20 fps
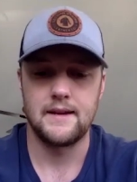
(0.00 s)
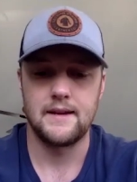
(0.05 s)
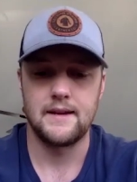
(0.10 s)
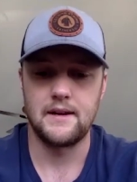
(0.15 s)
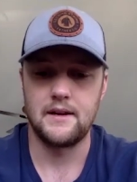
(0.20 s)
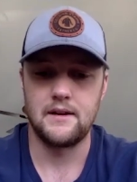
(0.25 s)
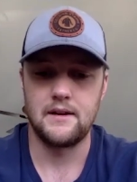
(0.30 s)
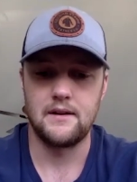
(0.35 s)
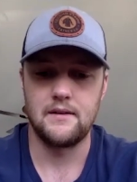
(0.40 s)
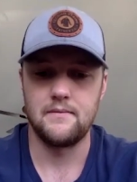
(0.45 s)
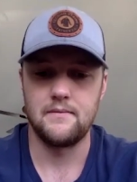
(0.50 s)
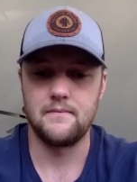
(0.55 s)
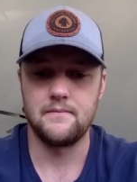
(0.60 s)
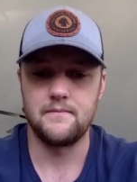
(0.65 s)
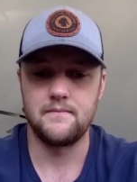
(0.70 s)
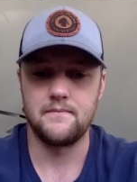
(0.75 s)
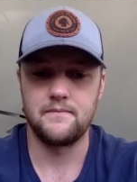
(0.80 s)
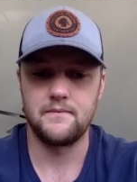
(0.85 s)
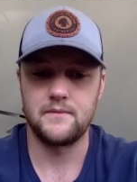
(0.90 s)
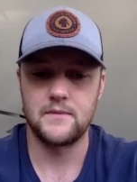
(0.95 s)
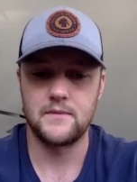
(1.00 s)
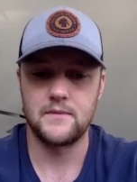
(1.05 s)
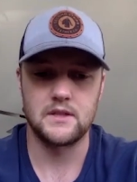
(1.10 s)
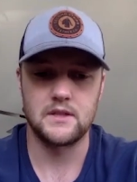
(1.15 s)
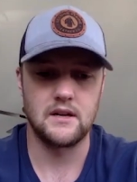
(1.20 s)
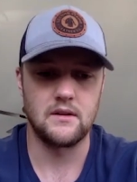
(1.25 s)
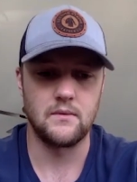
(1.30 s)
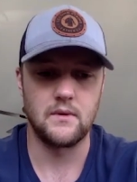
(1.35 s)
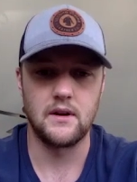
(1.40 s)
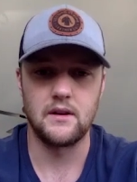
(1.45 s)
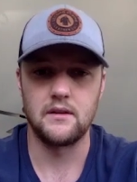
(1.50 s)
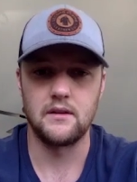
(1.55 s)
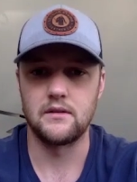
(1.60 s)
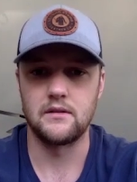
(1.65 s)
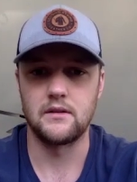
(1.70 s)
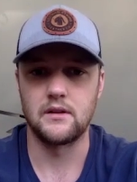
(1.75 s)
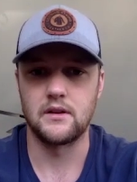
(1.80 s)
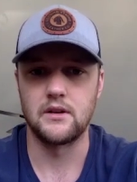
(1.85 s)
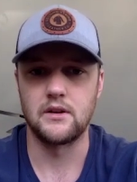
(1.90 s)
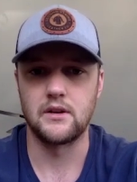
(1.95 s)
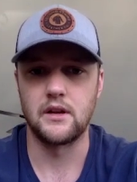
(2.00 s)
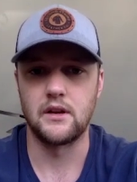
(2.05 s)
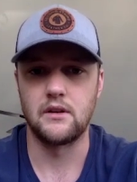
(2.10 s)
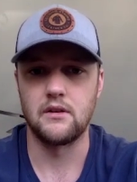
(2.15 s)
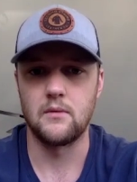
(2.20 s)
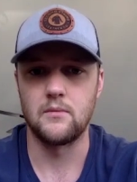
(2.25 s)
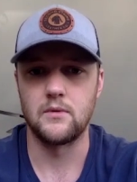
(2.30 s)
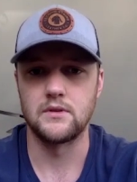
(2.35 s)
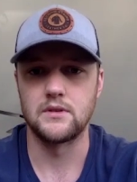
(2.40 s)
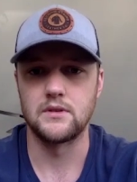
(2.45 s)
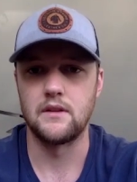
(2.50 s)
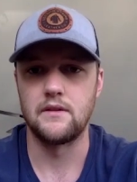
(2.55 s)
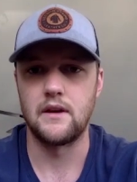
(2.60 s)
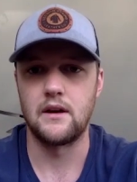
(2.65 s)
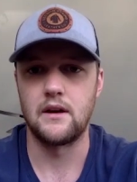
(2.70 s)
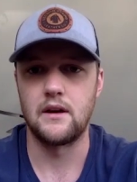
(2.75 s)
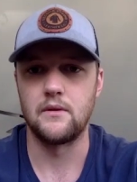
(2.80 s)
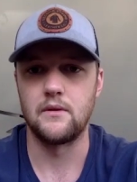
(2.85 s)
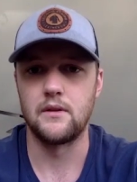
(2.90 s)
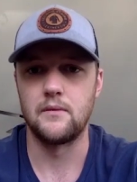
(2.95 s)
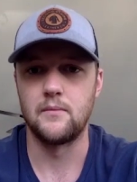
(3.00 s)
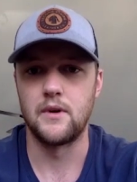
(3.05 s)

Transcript: um, just kind of way the, the cookie crumbles on that one.